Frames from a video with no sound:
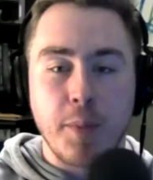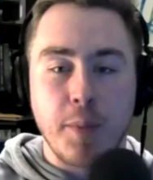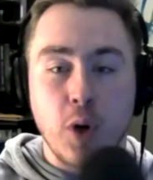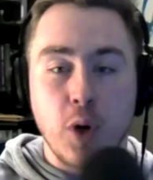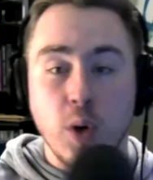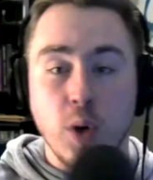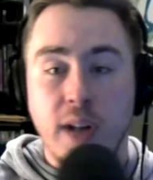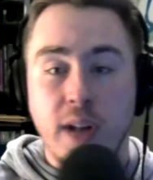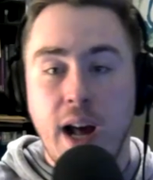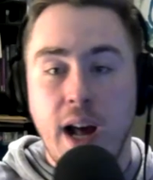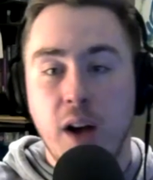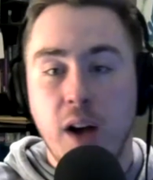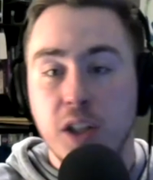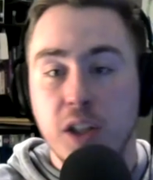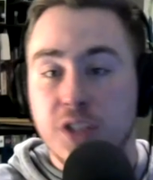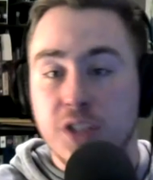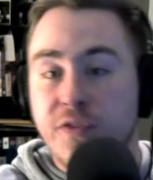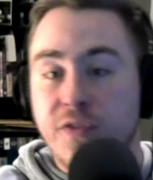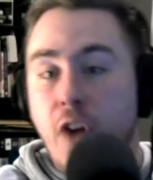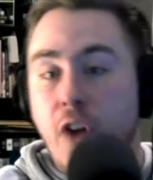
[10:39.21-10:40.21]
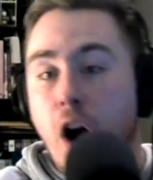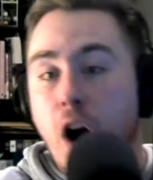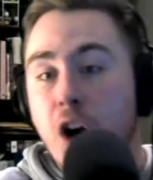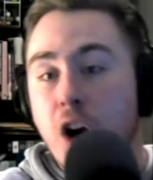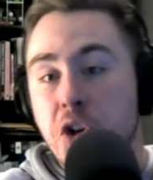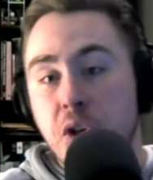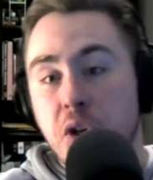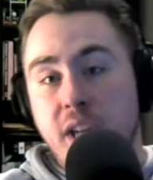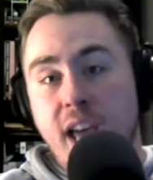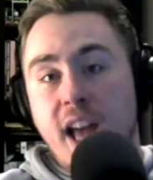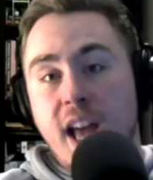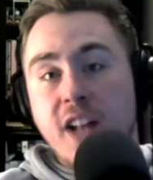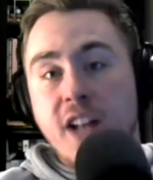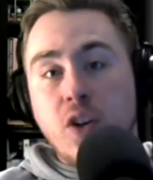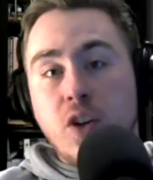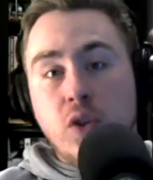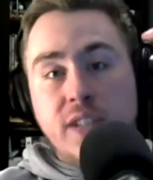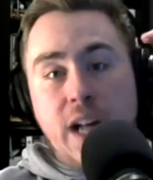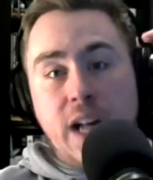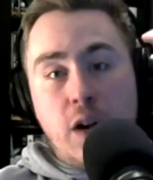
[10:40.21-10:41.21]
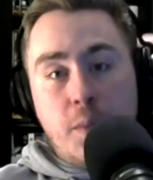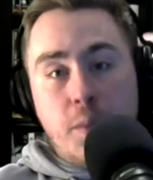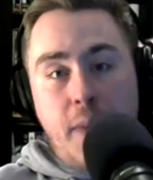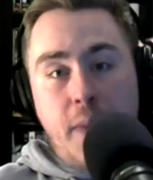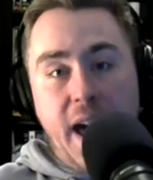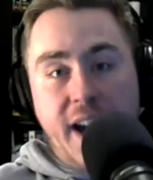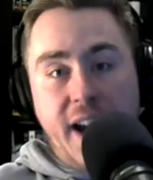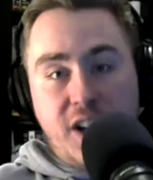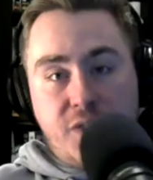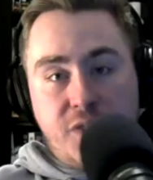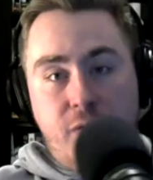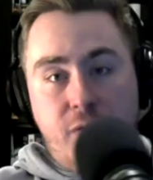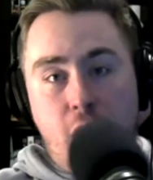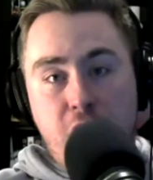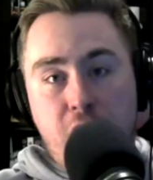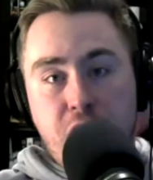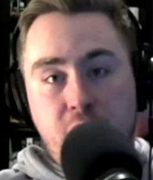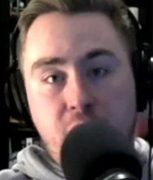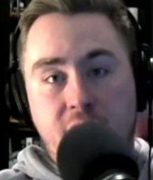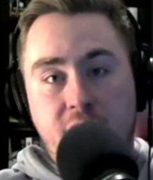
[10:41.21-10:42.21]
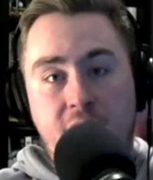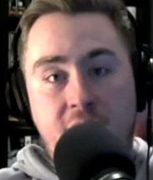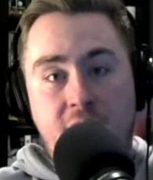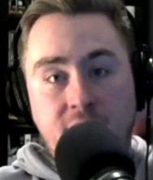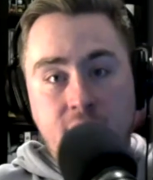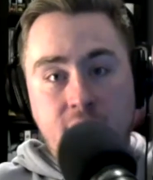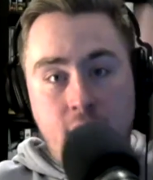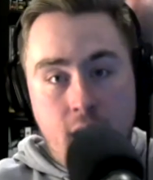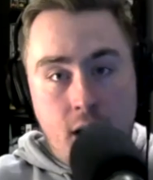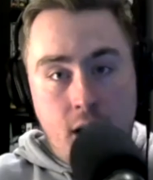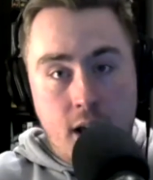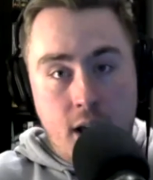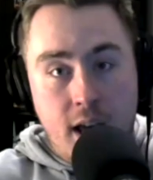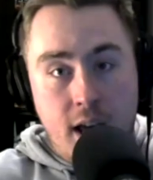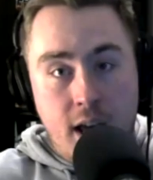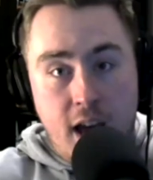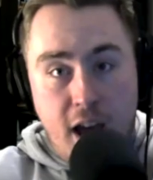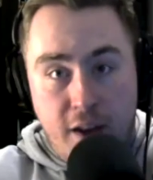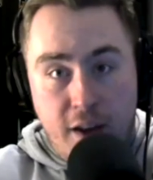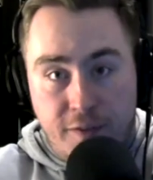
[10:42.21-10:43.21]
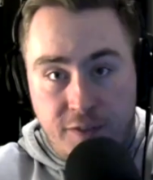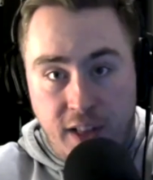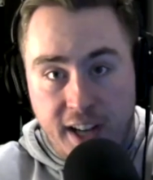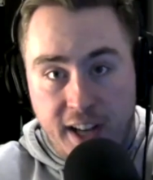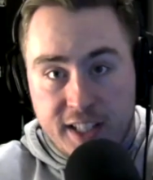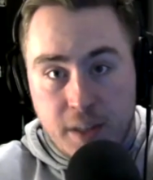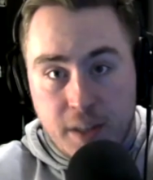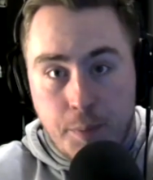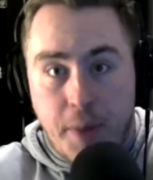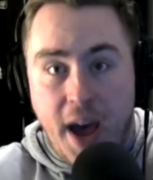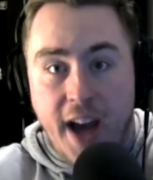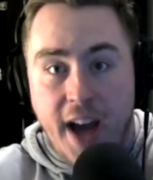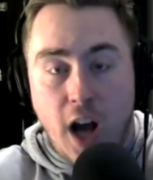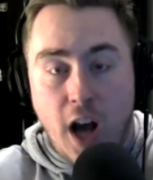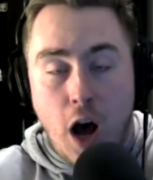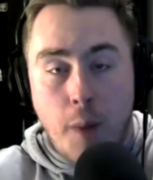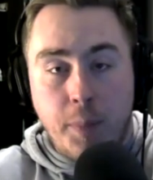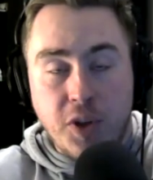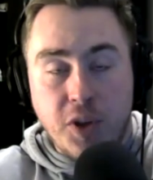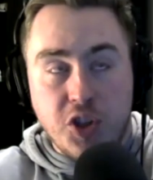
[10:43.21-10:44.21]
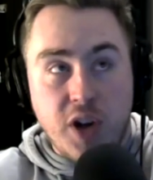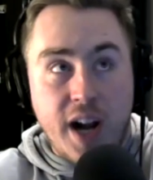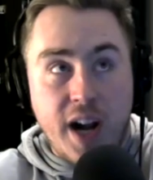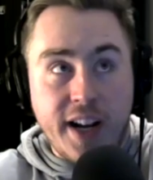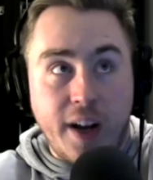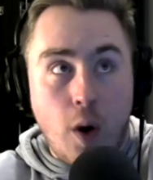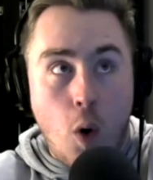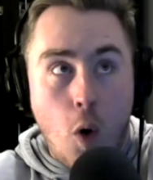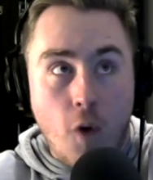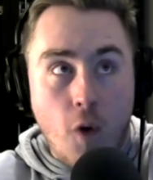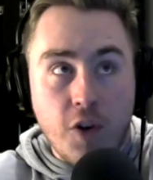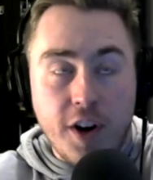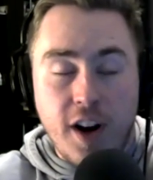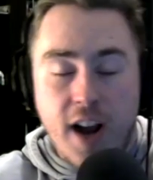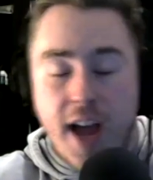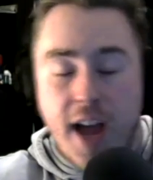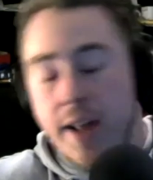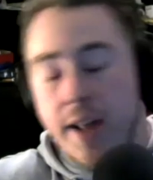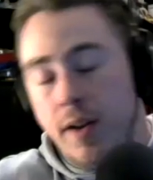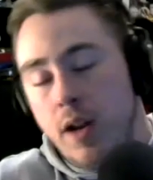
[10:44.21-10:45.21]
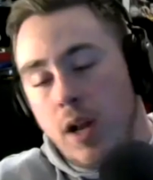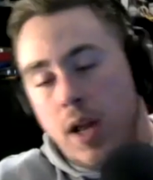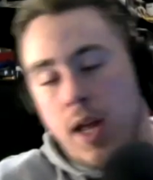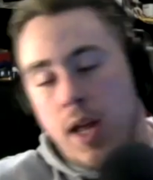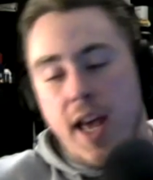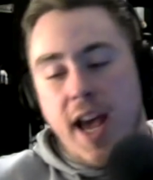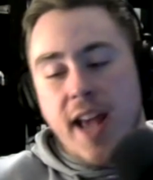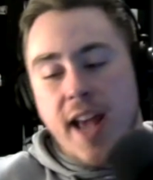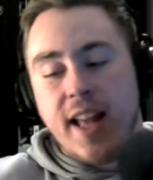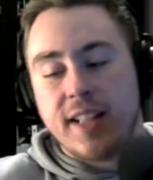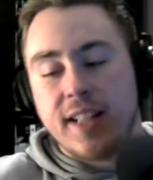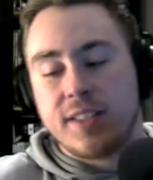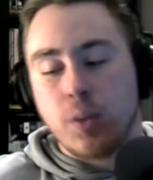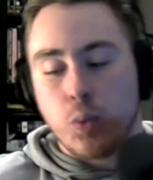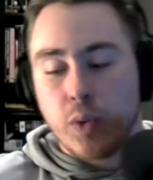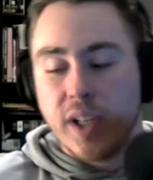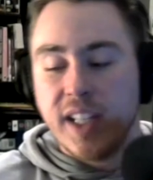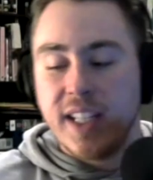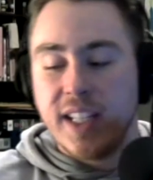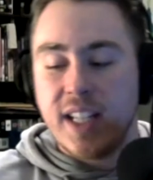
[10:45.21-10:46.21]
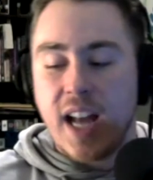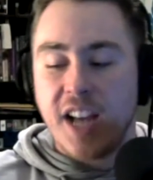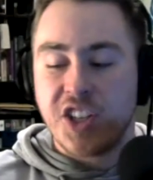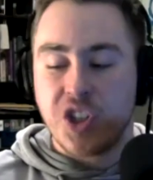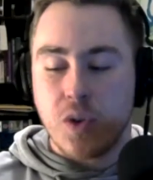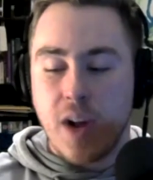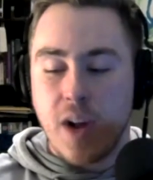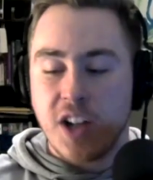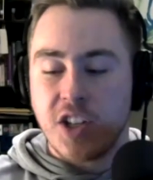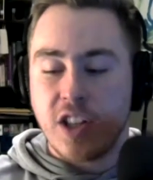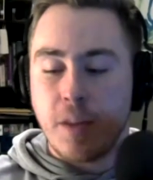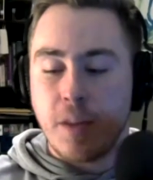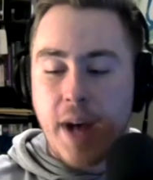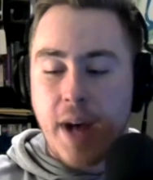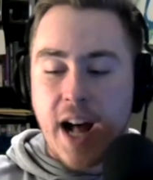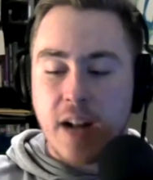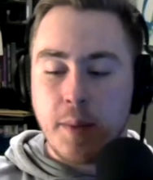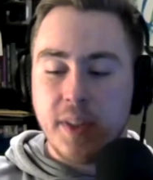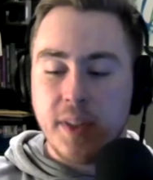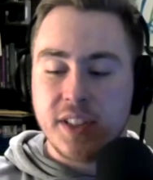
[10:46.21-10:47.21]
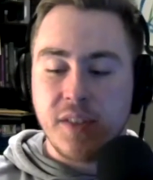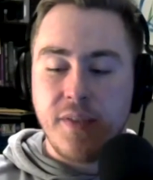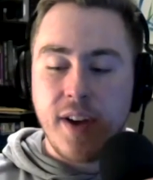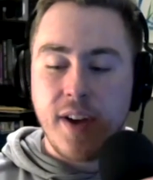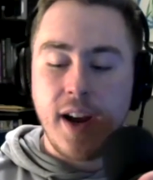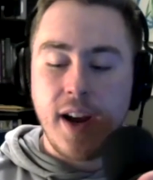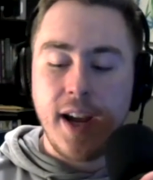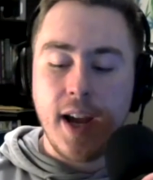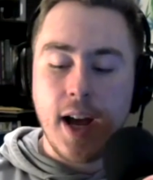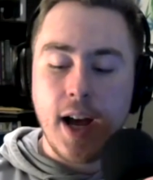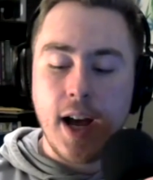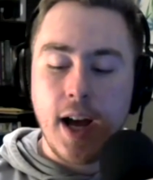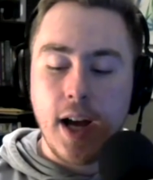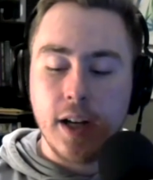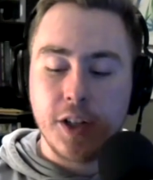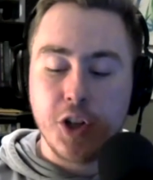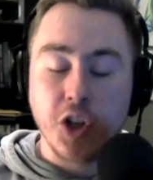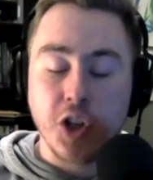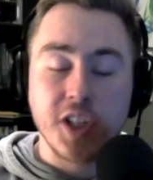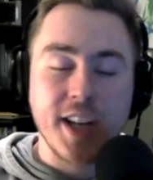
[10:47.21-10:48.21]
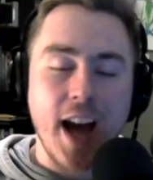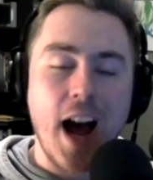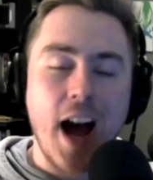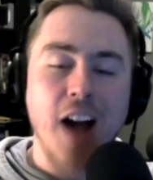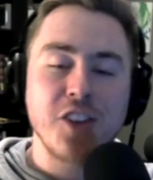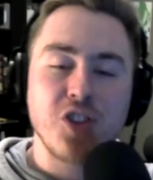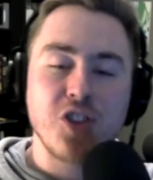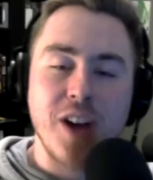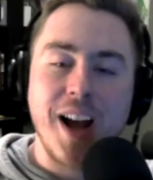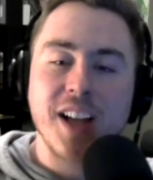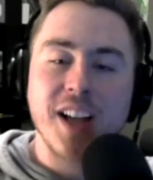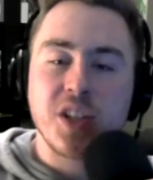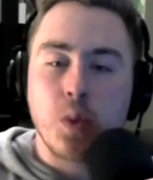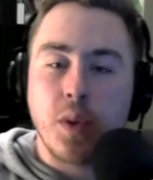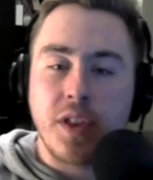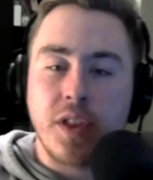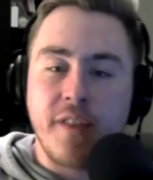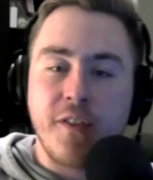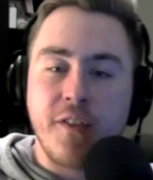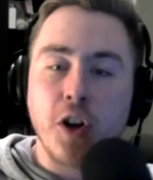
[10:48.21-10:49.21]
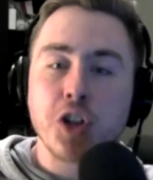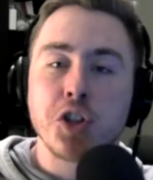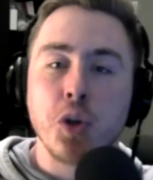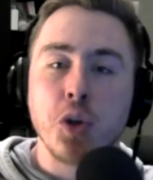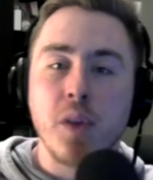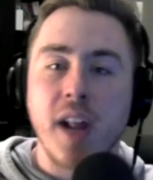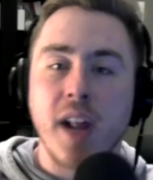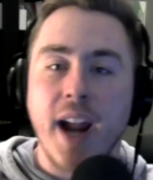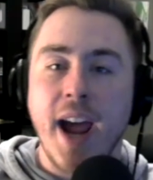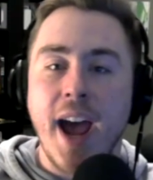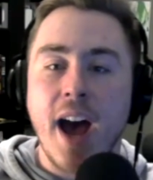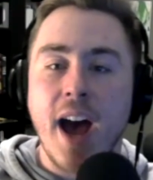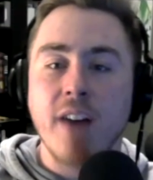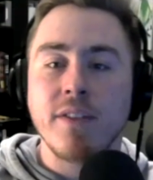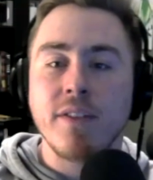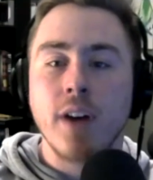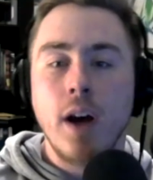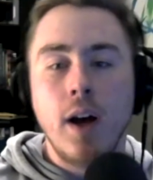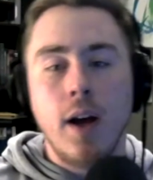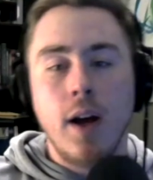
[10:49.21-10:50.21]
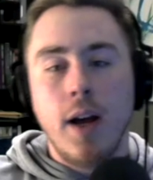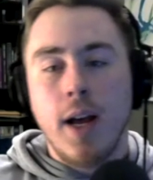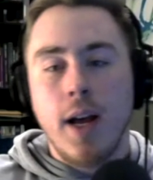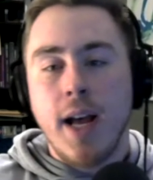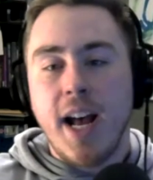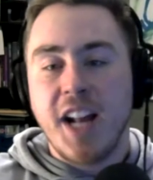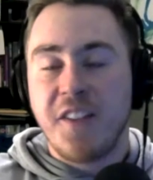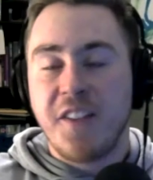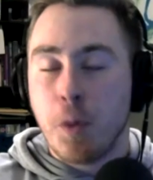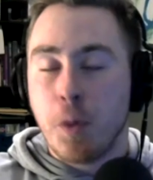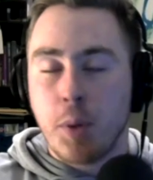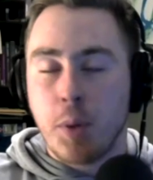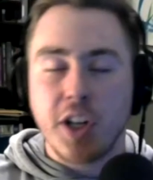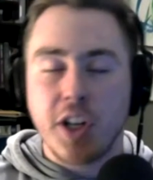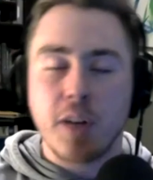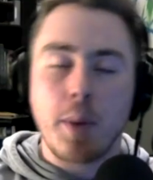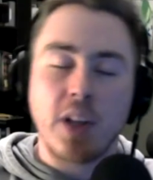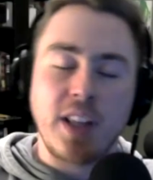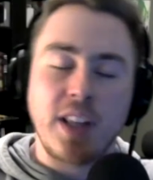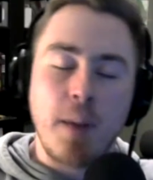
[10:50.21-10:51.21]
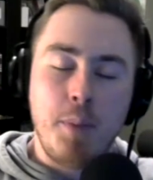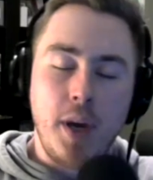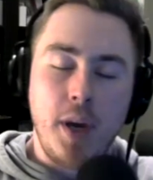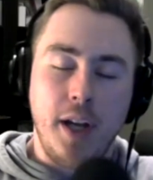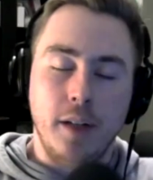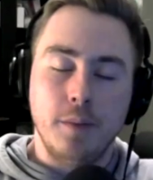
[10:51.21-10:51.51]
And you're just going to squeeze at the very top. Go down as far as you can, go down and back as far as you can, and flex it back up and try to go over your head. And that's a really nice stretch at the bottom. It's a very good contrast with the first two that I have. And I feel pretty good about that pick.